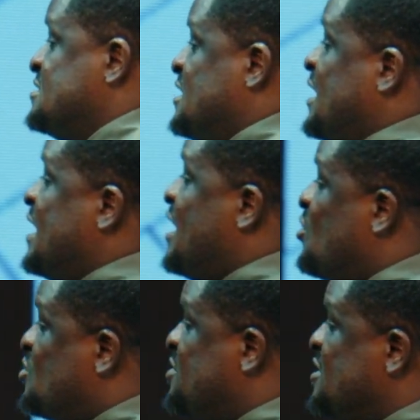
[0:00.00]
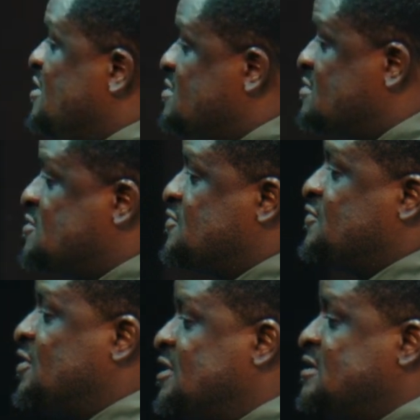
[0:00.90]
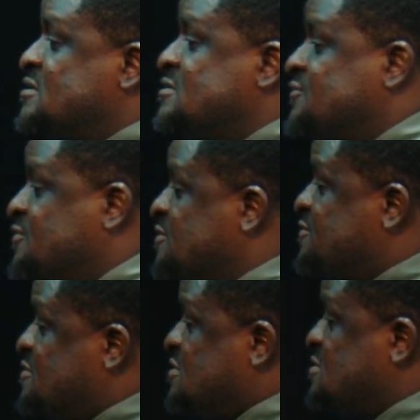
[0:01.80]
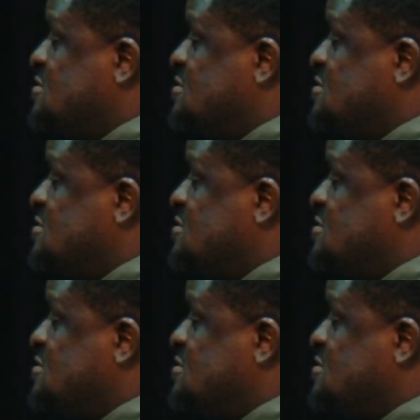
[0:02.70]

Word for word: And I'll be turning 50.